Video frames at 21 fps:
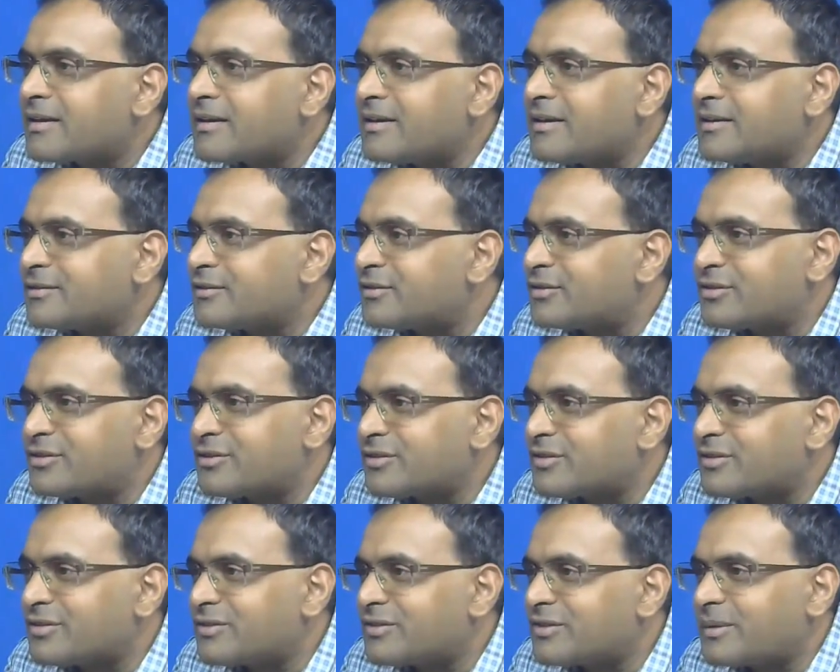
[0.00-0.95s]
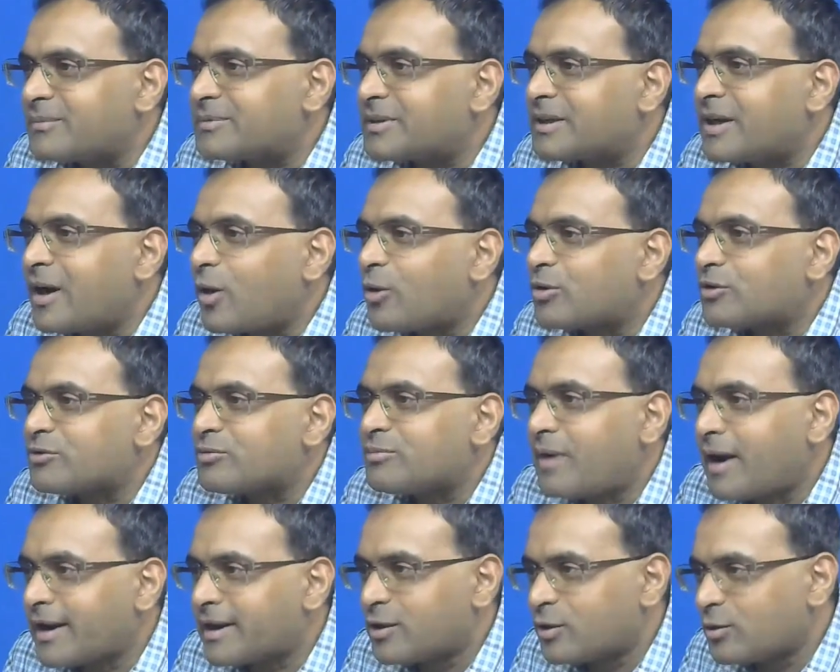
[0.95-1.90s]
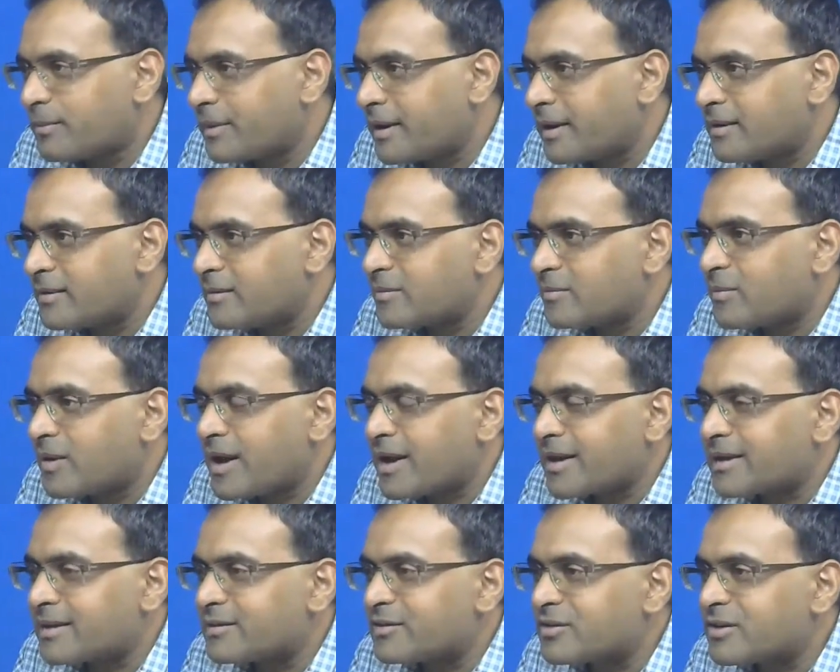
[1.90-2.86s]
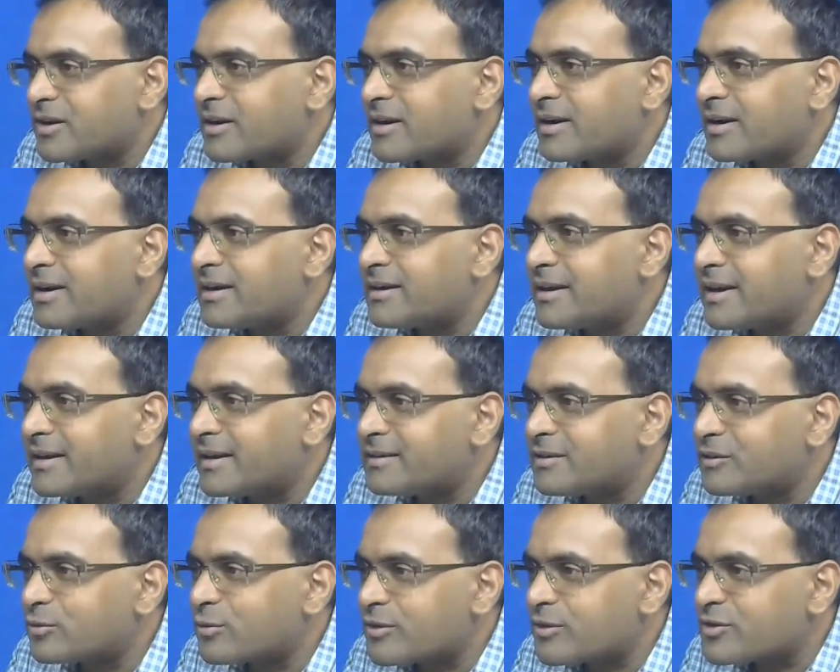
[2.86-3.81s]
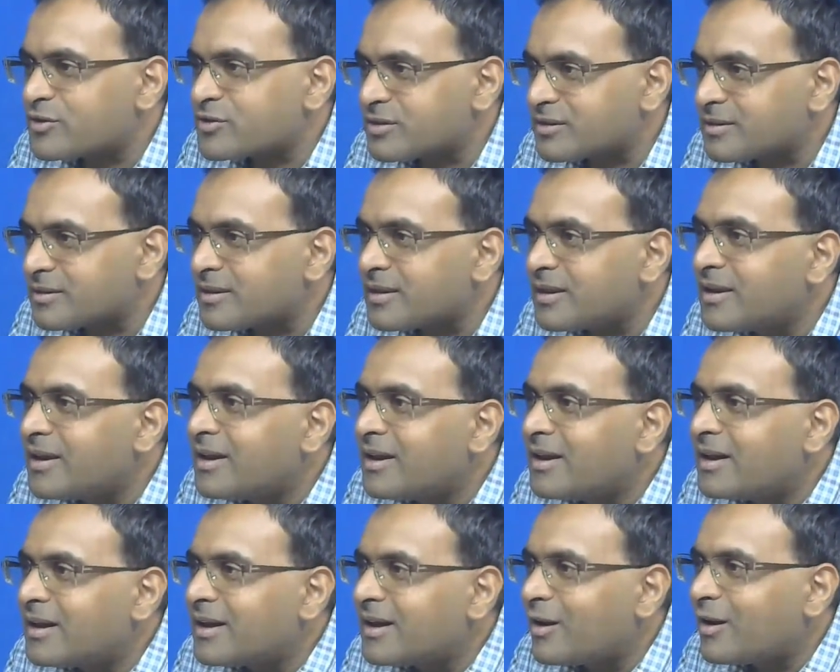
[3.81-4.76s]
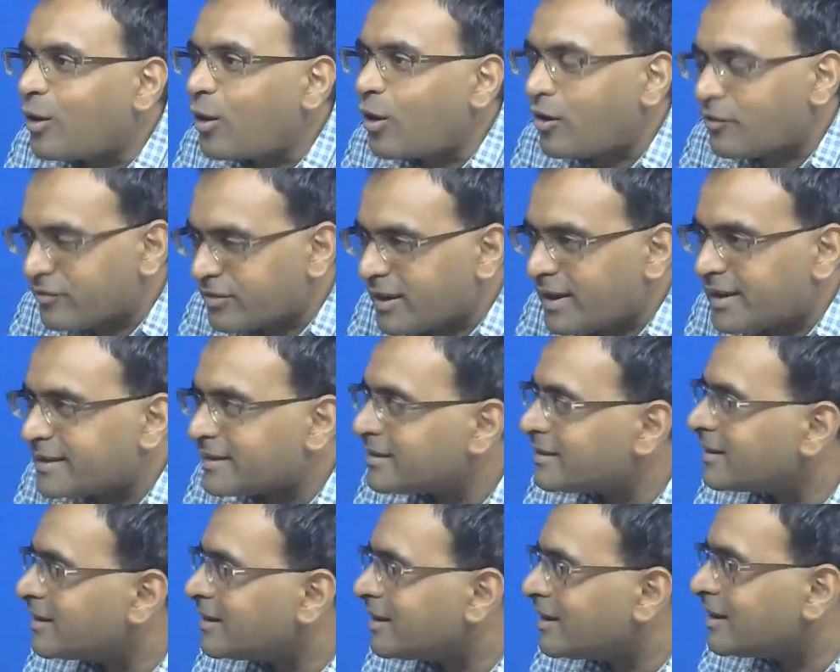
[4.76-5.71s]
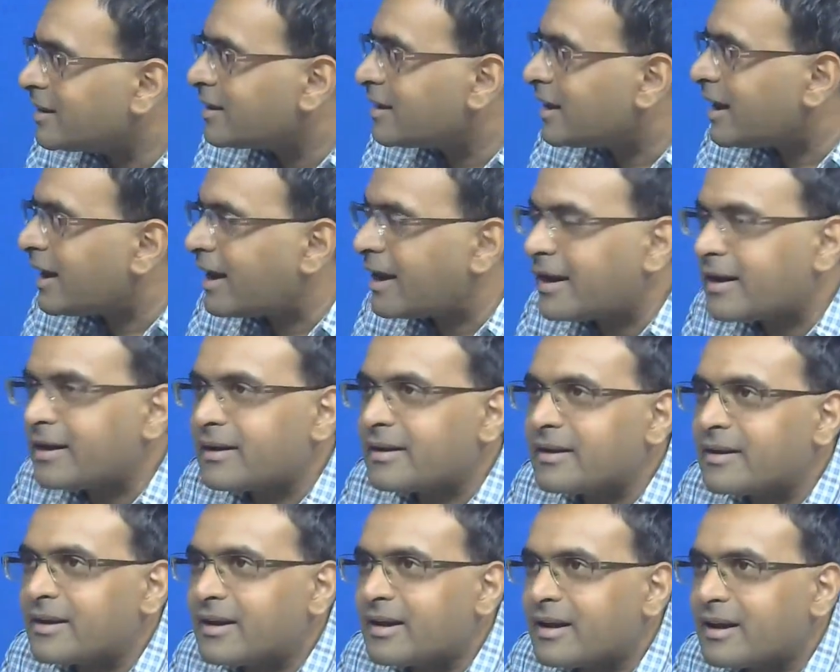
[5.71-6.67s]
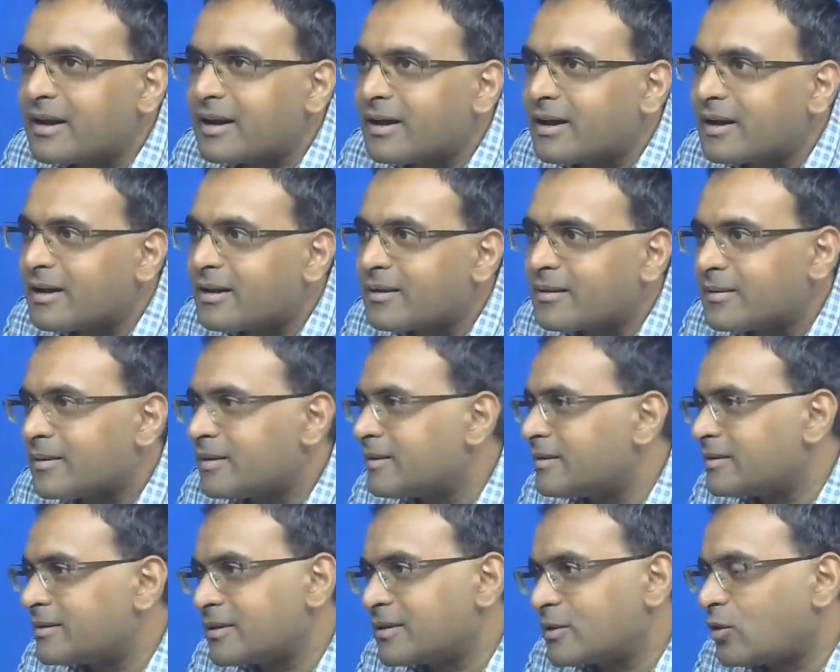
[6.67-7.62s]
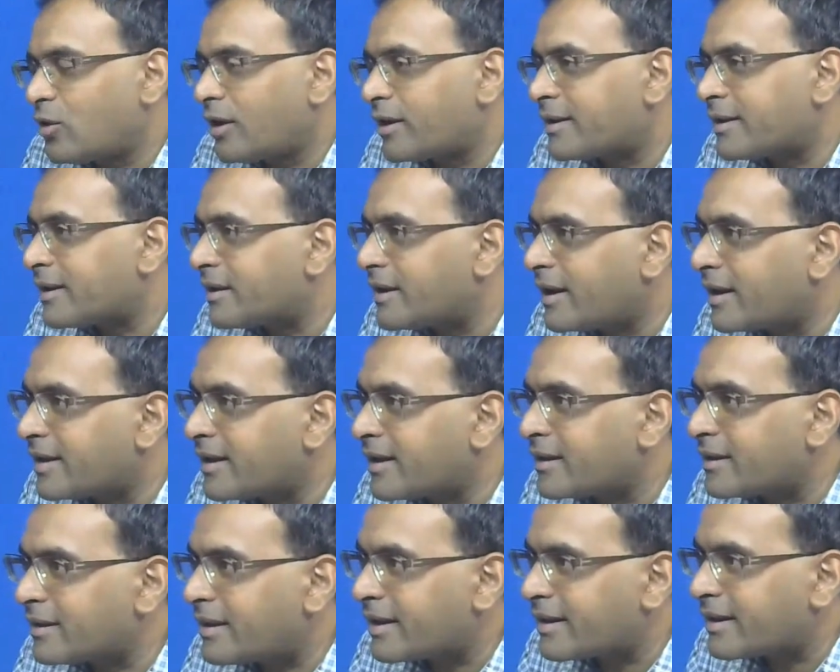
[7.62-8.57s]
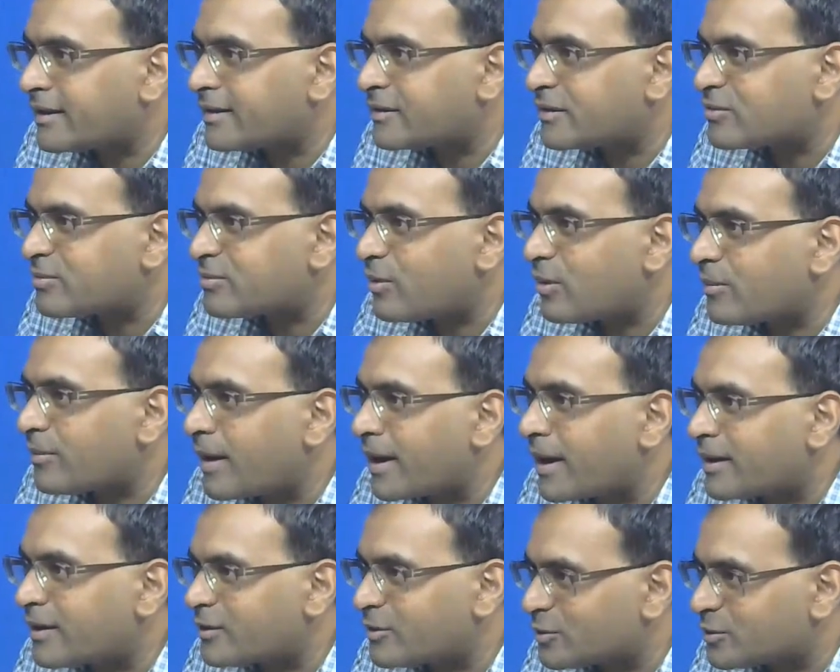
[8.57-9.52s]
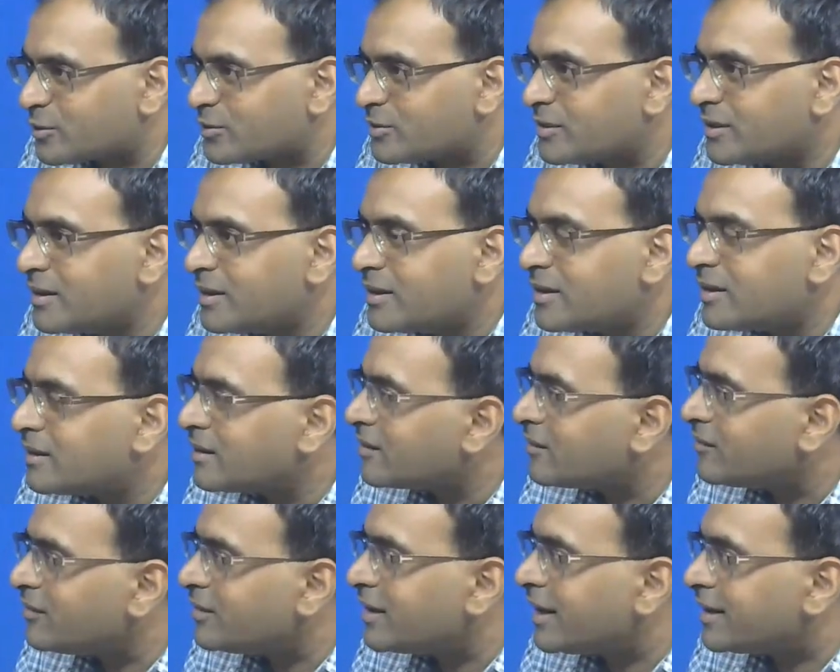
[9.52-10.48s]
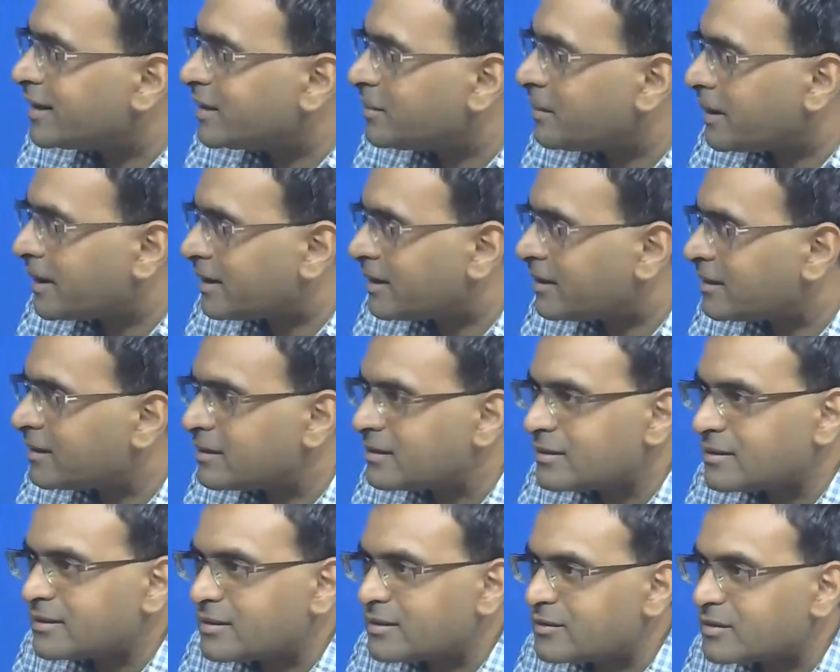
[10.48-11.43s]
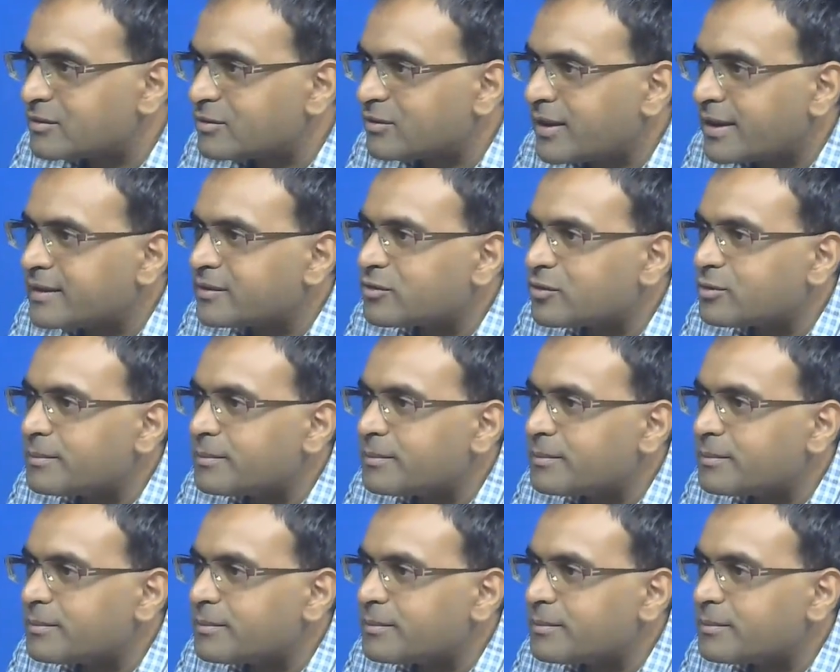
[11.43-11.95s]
It's something out of my domain, but I can certainly take this question offline, and I can respond back to you via email. Is that fine?